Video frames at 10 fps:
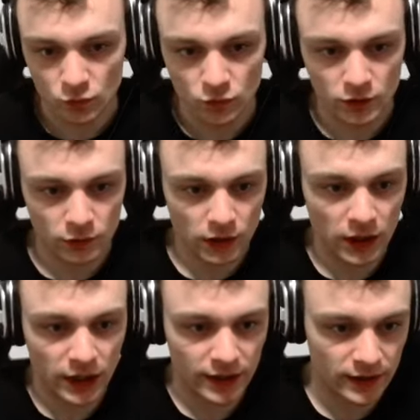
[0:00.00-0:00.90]

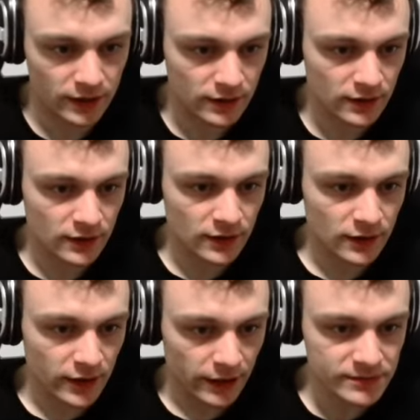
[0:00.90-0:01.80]
Why?
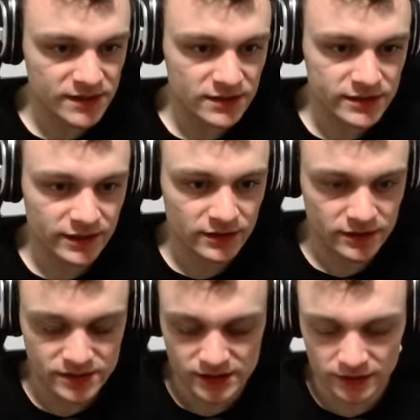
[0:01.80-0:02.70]
I'm setting the
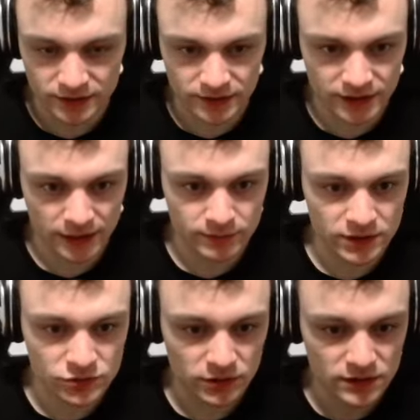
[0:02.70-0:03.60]
cell in the game
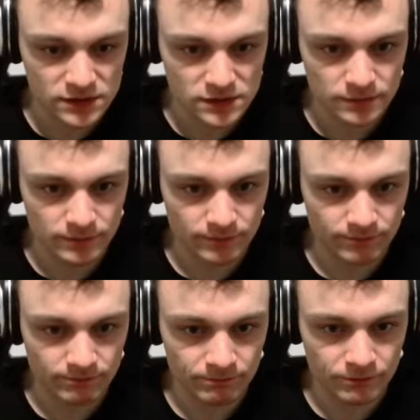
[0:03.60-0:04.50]
matrix.
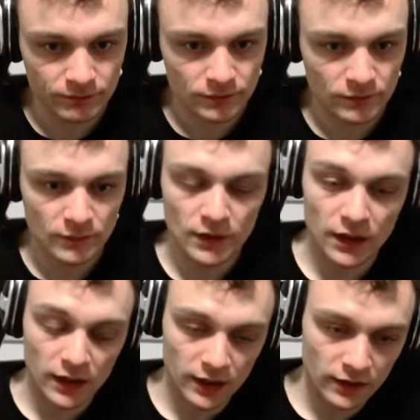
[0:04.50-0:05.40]

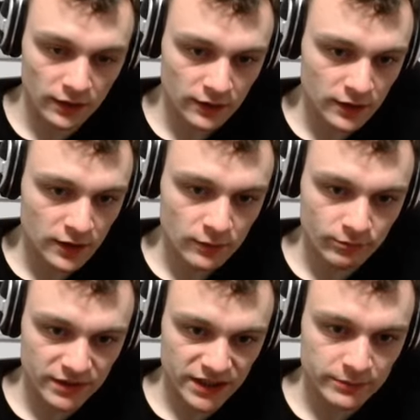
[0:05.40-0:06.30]
Aha.
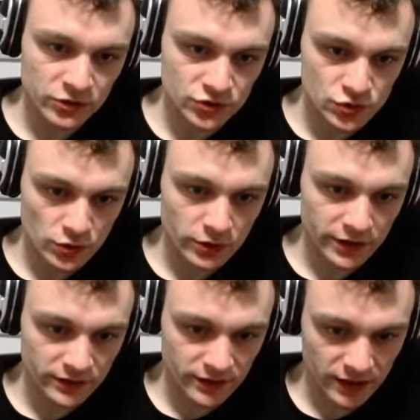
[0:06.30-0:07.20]
But I'm not
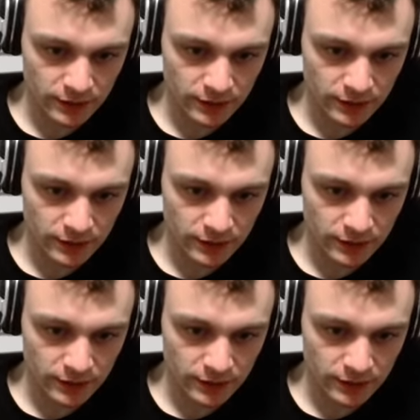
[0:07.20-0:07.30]
drawing the game